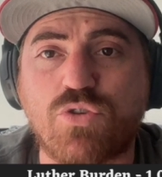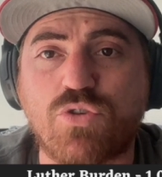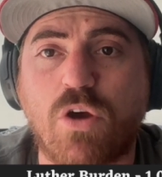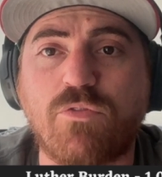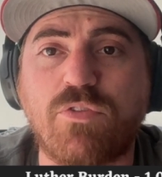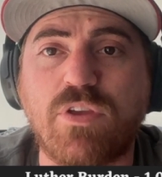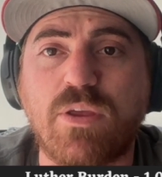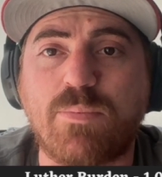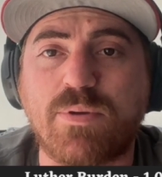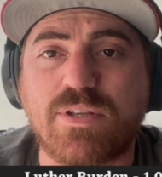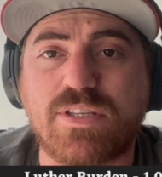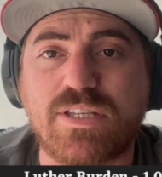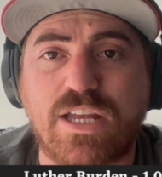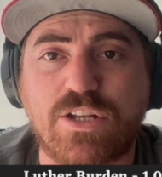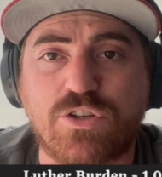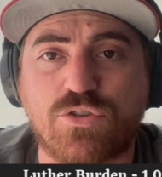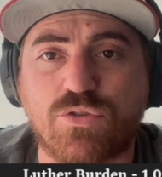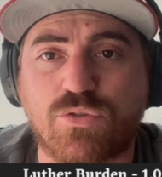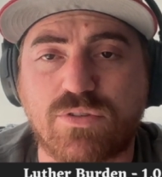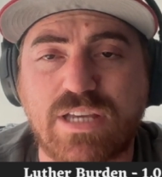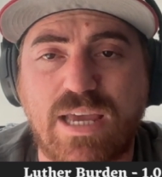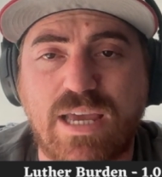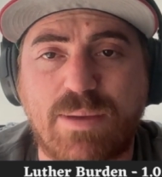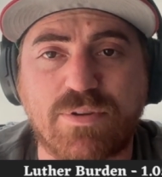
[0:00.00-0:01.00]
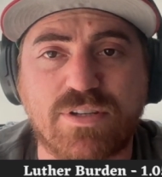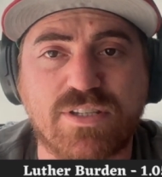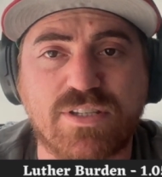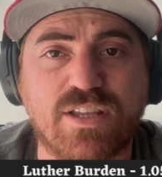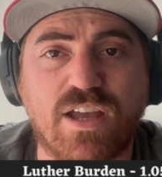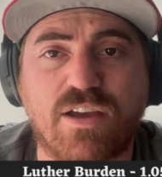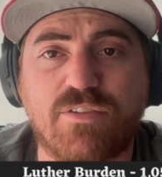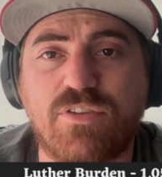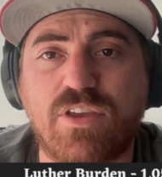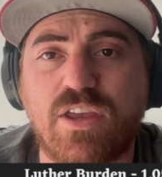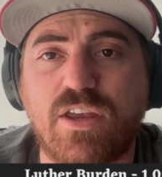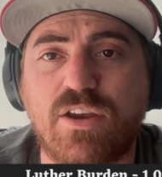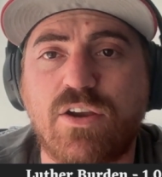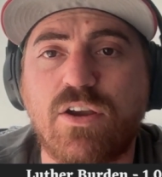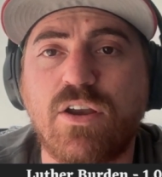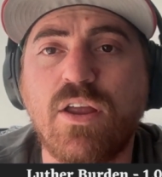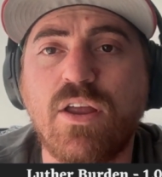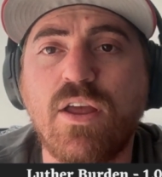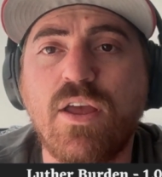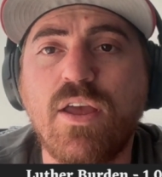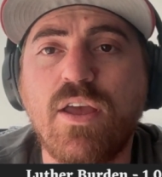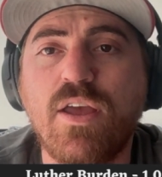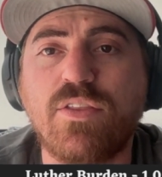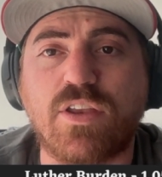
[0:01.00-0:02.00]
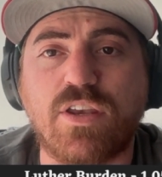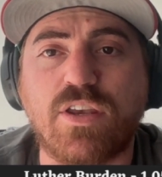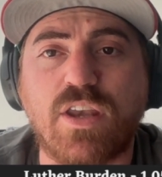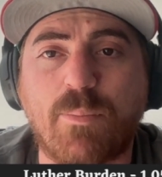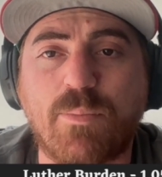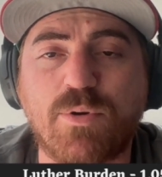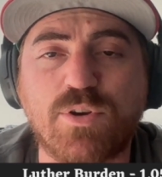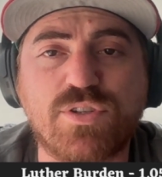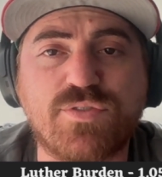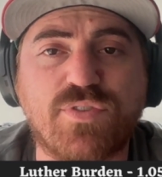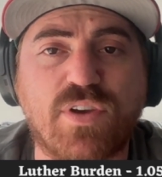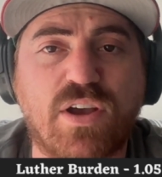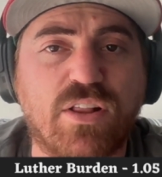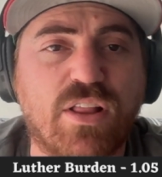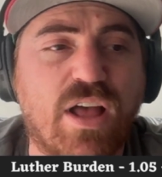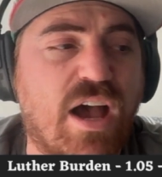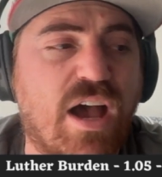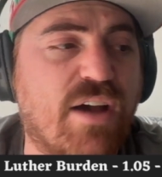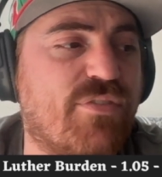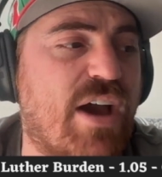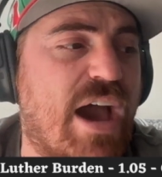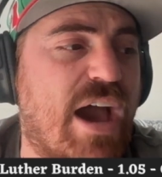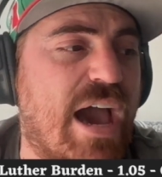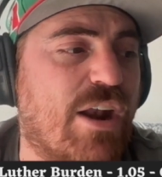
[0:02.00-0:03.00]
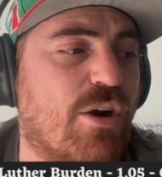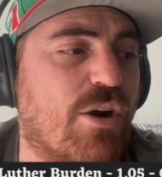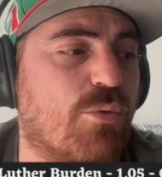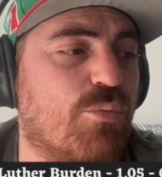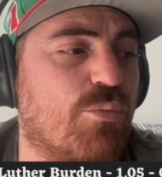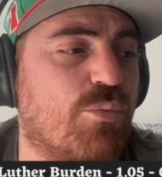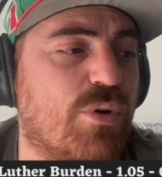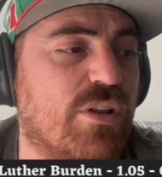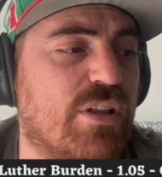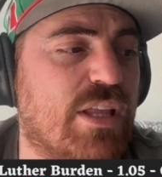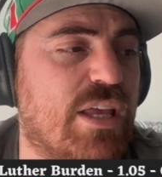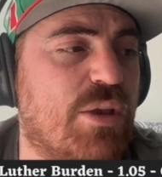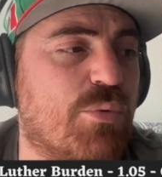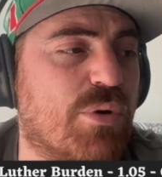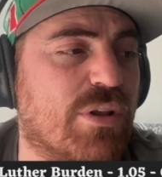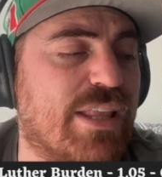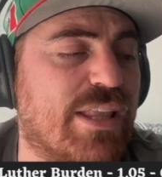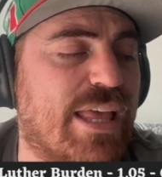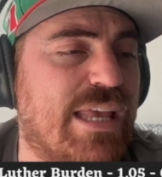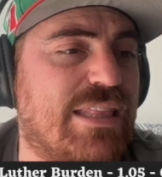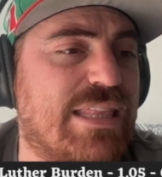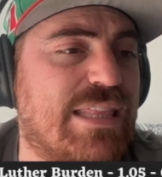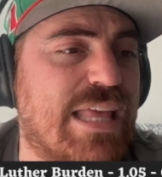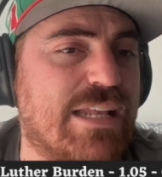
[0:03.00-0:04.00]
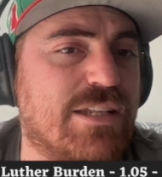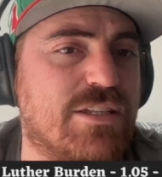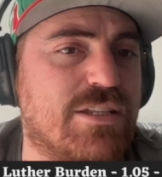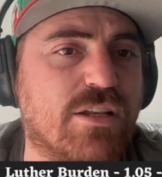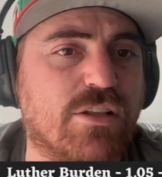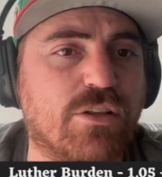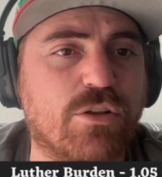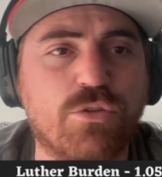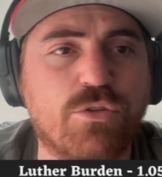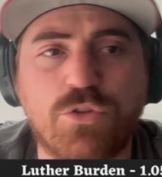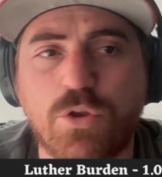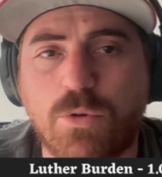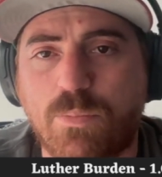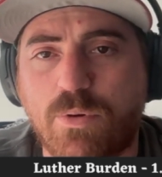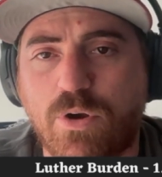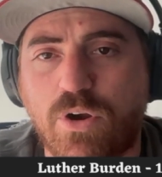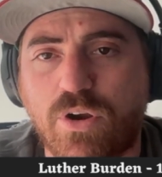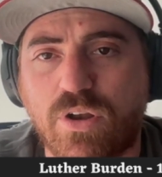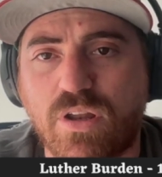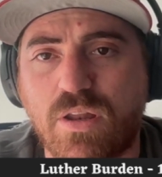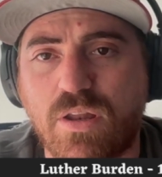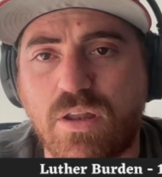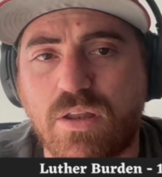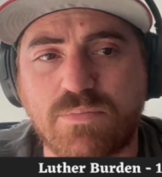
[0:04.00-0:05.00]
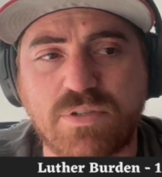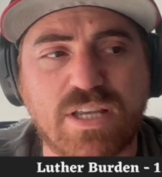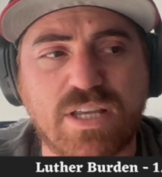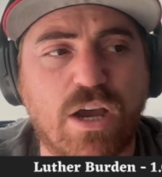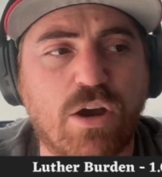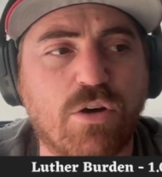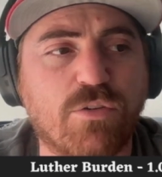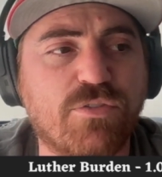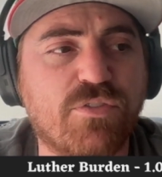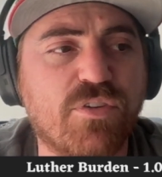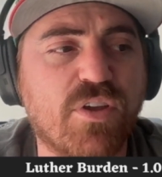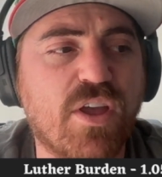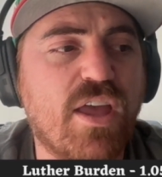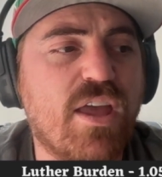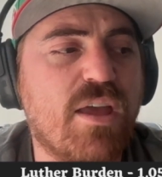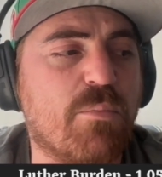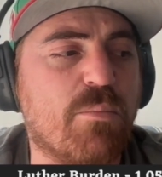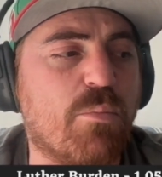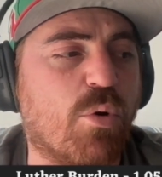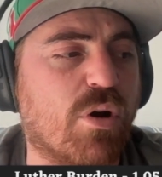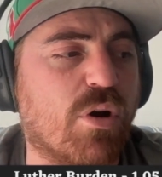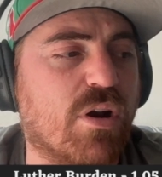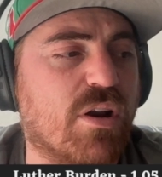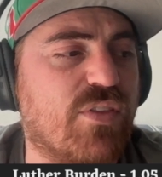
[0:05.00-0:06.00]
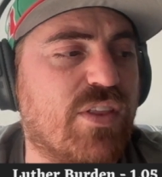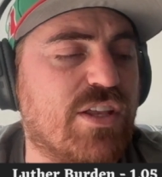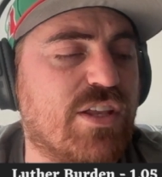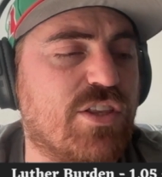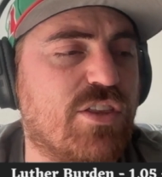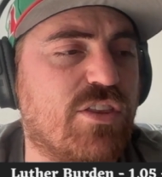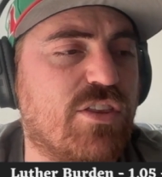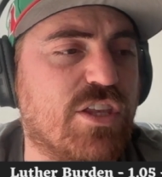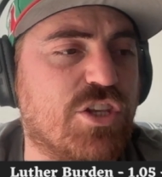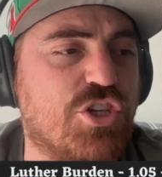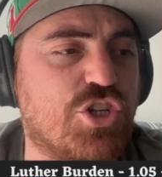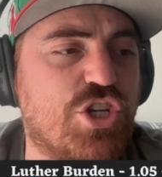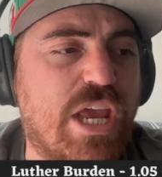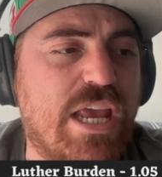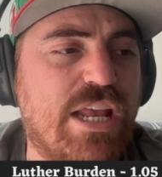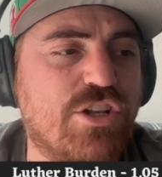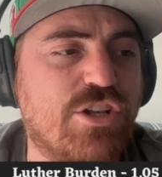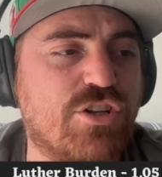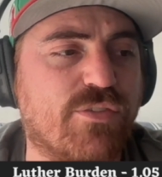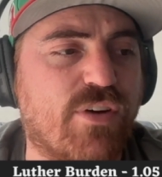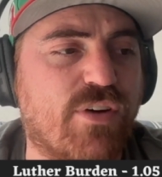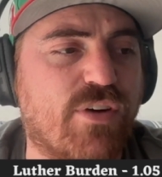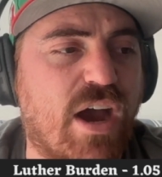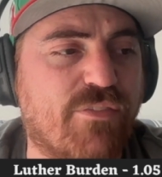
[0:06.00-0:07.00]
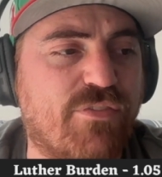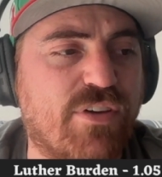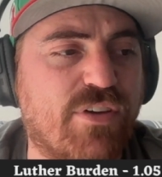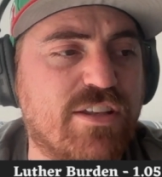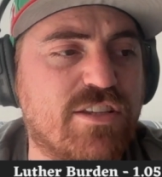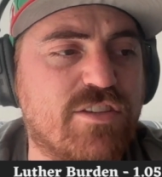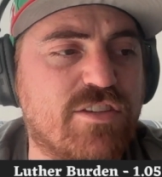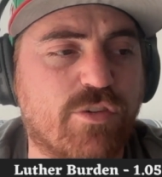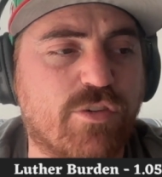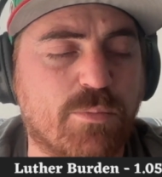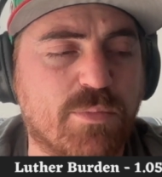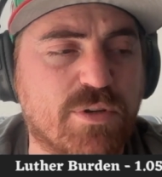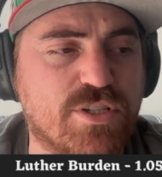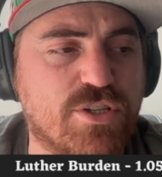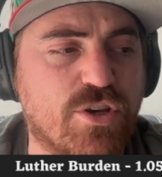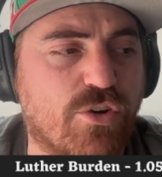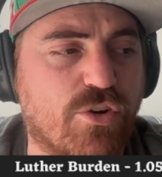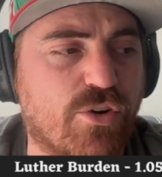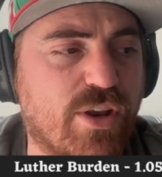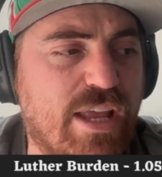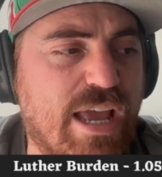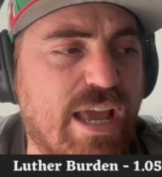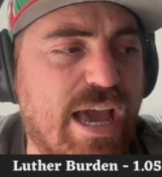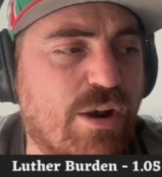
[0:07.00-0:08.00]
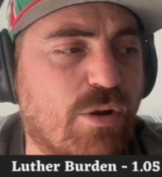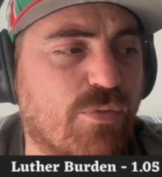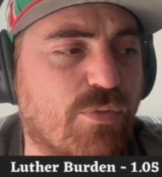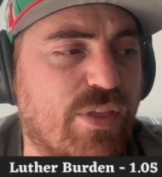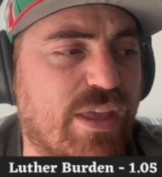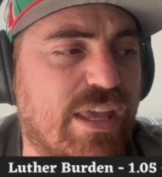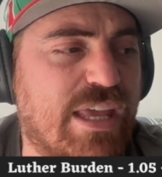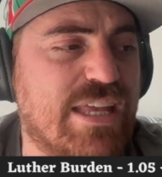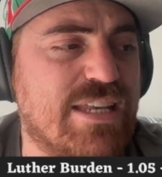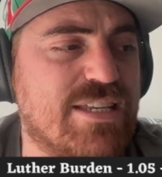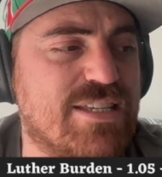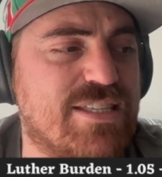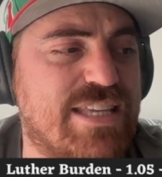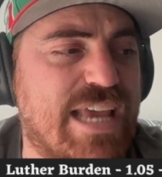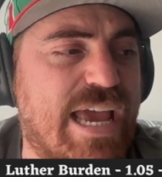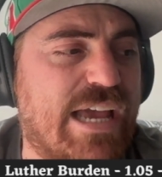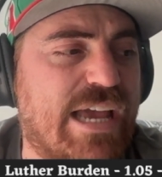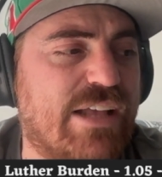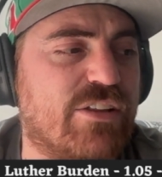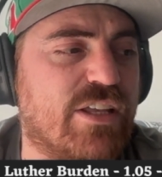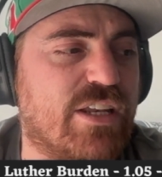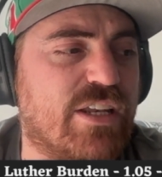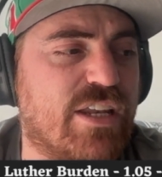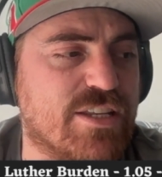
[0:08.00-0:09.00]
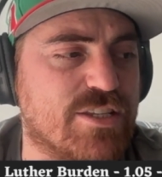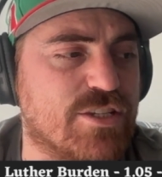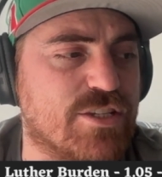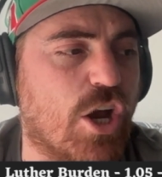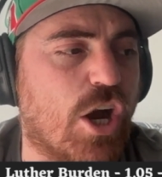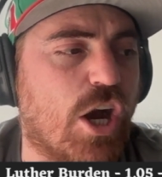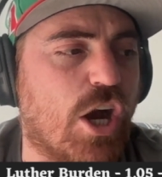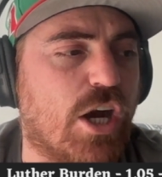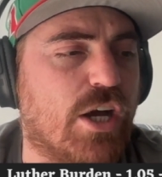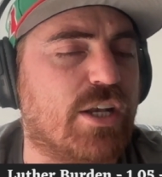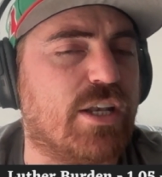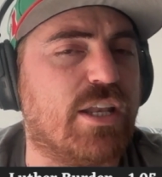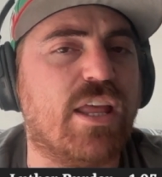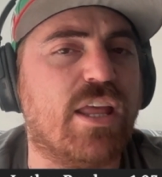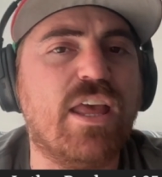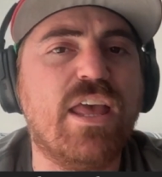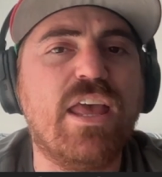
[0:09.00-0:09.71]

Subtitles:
Trophy potential type of stuff here. The numbers fell off. I don't really relate that to Luther Burden himself, more in the change of offense for Missouri. I don't think his talent is gone.